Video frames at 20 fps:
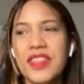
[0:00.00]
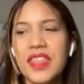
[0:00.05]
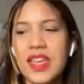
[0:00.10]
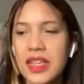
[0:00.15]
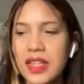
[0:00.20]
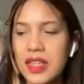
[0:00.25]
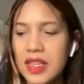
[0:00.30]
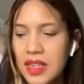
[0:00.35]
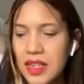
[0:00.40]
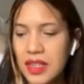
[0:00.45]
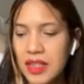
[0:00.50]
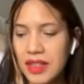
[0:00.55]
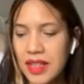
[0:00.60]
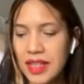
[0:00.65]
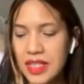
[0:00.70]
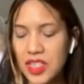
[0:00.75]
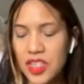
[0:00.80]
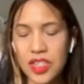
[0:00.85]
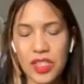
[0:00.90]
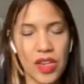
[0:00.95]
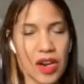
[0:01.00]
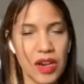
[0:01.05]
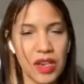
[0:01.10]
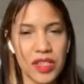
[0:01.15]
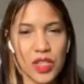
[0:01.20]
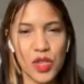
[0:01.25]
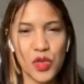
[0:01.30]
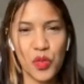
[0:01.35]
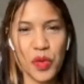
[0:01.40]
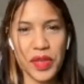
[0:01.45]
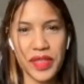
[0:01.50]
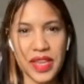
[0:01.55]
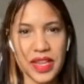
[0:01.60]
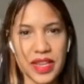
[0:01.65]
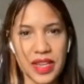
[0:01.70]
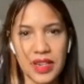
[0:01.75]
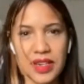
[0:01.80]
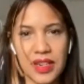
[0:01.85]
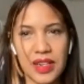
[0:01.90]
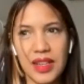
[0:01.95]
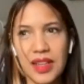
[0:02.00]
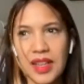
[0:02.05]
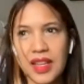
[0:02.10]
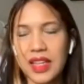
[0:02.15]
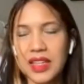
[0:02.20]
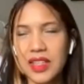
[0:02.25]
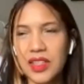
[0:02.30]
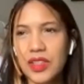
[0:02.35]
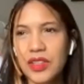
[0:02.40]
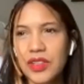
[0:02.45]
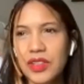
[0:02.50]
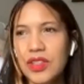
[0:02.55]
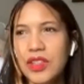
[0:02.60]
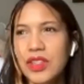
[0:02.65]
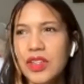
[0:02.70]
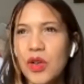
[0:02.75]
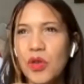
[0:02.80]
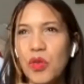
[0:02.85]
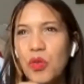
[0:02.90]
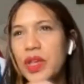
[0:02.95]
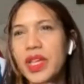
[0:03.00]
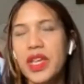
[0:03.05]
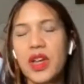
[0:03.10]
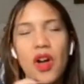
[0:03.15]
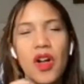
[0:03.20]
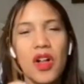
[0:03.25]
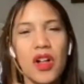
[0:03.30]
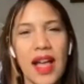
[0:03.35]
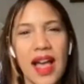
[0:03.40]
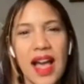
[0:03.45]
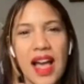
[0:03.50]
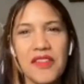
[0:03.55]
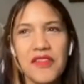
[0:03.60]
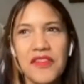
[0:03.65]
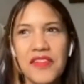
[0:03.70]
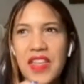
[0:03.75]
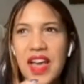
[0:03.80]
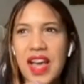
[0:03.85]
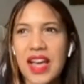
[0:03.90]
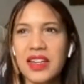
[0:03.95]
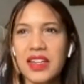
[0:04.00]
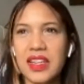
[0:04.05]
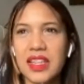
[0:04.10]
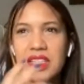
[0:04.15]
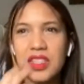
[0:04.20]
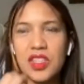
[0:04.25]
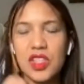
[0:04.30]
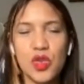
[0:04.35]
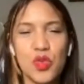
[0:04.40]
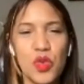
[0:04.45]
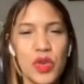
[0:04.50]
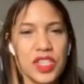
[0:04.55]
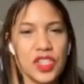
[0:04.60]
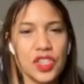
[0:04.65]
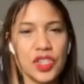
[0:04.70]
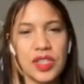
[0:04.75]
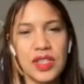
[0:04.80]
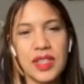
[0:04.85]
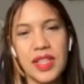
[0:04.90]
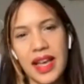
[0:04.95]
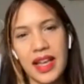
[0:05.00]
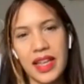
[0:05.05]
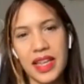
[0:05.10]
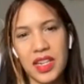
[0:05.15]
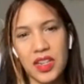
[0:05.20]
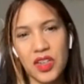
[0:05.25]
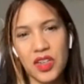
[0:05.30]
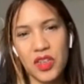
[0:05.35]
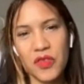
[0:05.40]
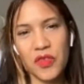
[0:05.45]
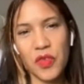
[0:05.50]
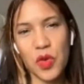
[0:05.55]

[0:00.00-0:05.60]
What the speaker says: think it starts within. We all have that intuition, that inner